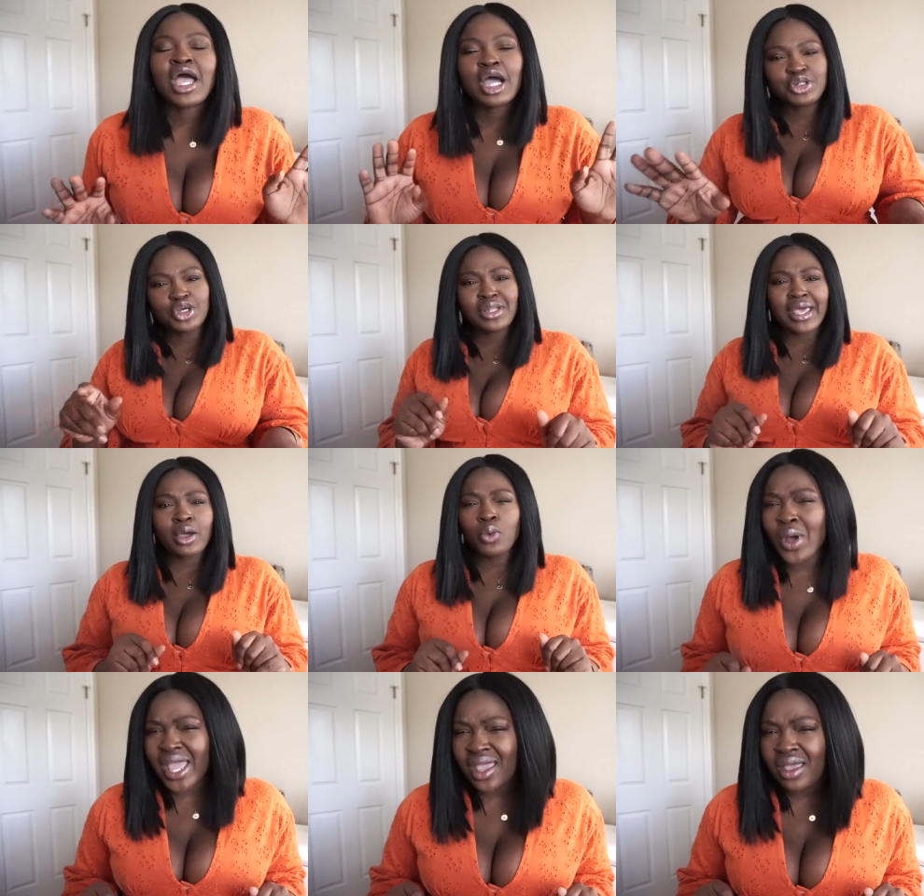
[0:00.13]
I'm sure you're like,
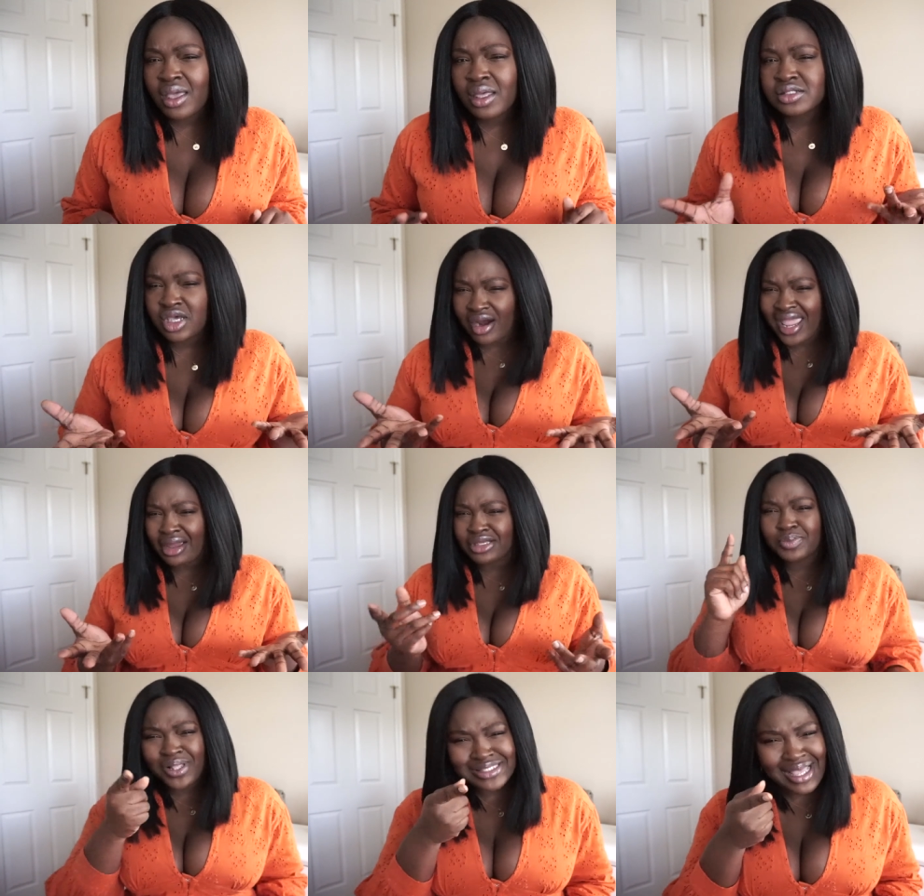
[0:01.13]
wait, Dark
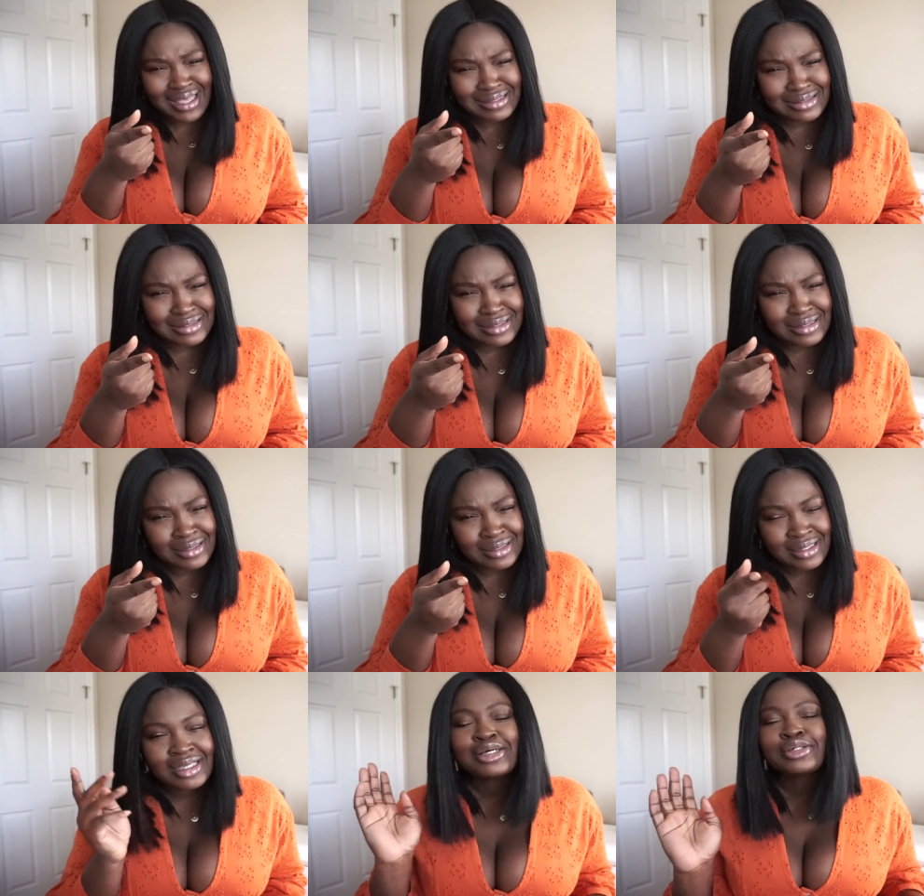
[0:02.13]
Harry's plus size?
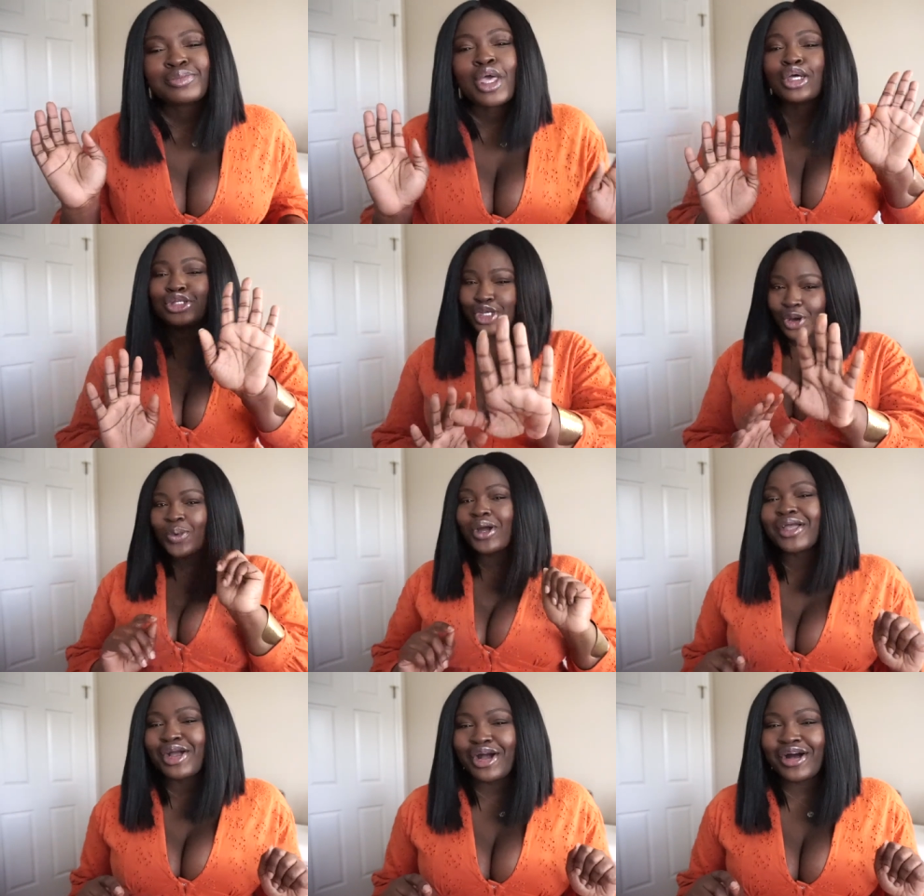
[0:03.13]
Don't
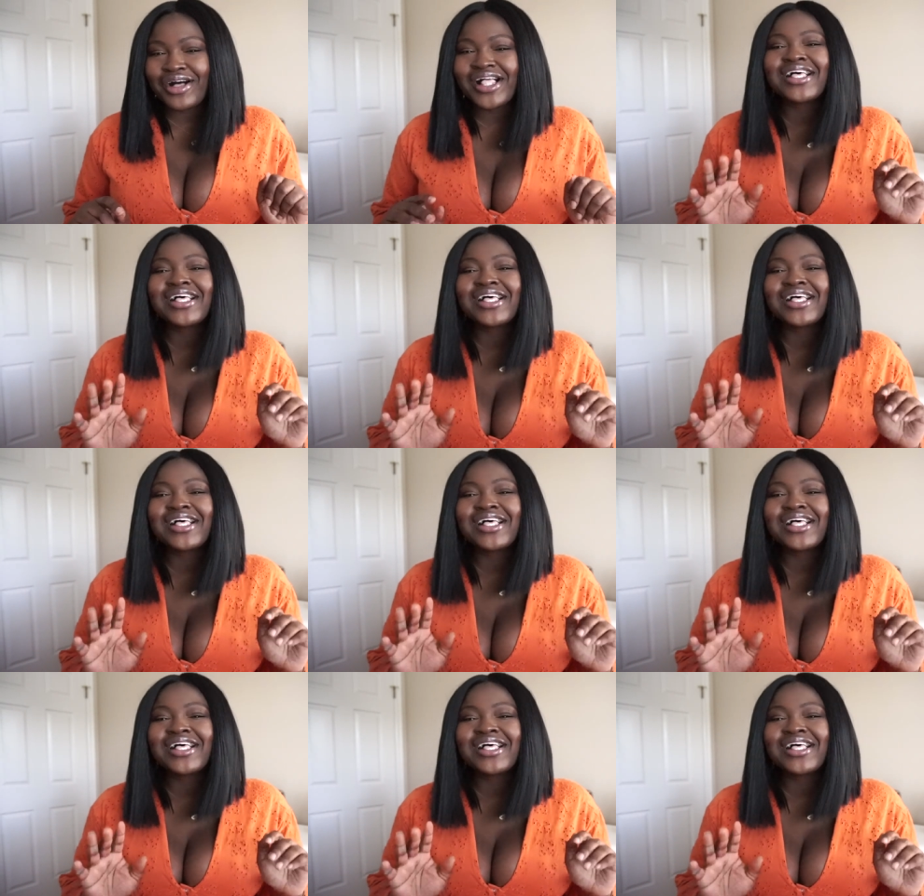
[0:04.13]
worry, girl.